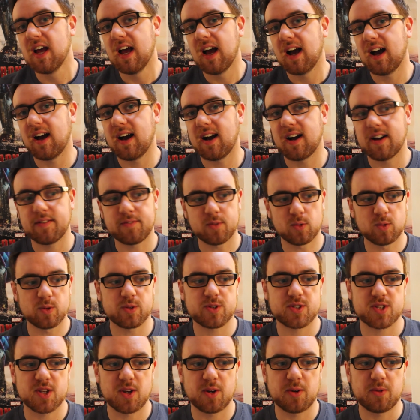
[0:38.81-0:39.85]
I've
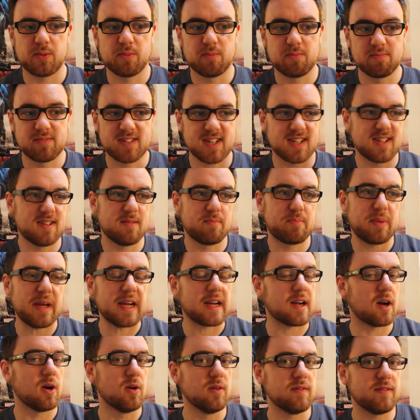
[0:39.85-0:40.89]
also done a
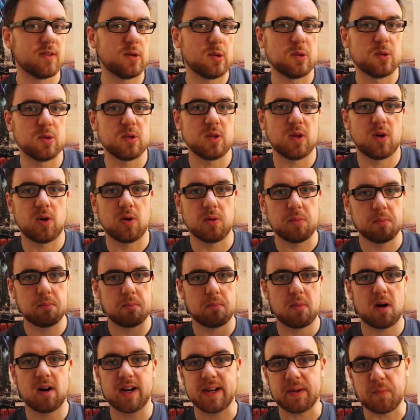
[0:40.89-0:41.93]
big overhaul on
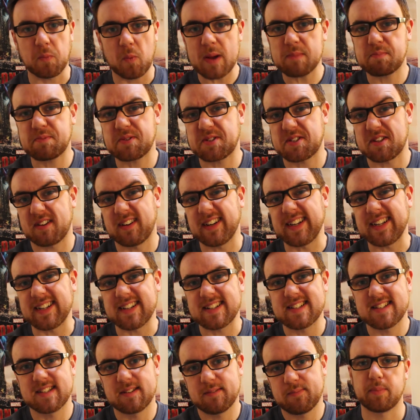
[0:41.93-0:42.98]
my
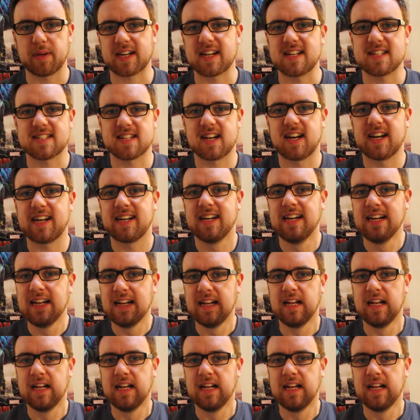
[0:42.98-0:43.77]
website because I